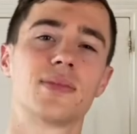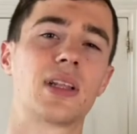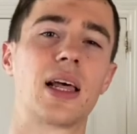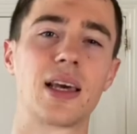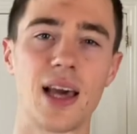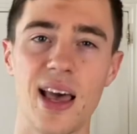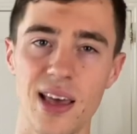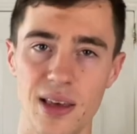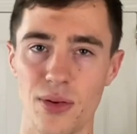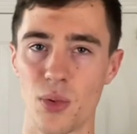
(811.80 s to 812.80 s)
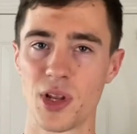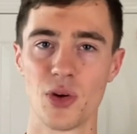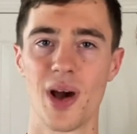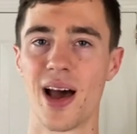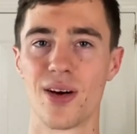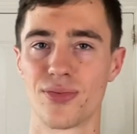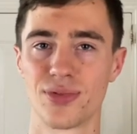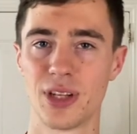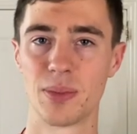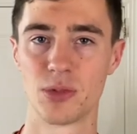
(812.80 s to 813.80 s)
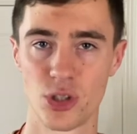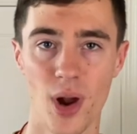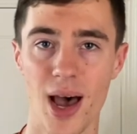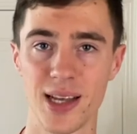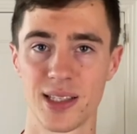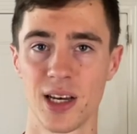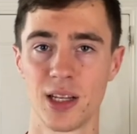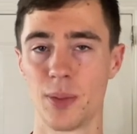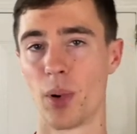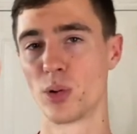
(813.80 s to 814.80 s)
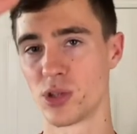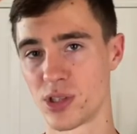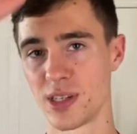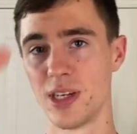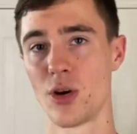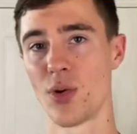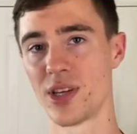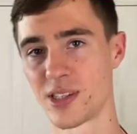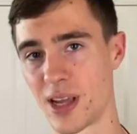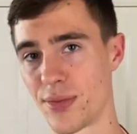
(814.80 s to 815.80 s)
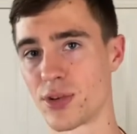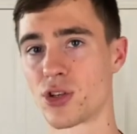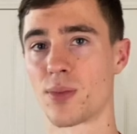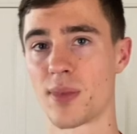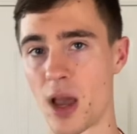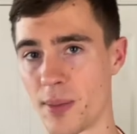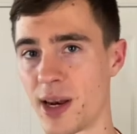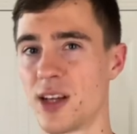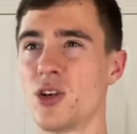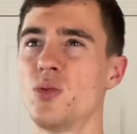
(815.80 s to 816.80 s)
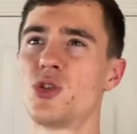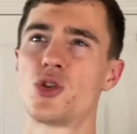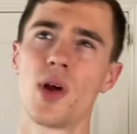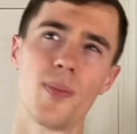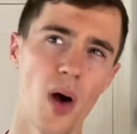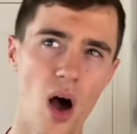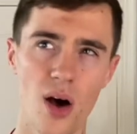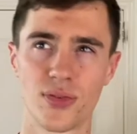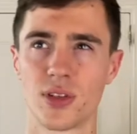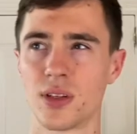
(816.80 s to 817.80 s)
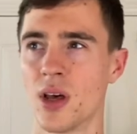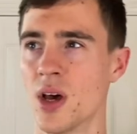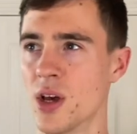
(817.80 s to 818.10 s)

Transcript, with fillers: Like uh, when you have them dried, the potency decreases after some time, and I don't trip often.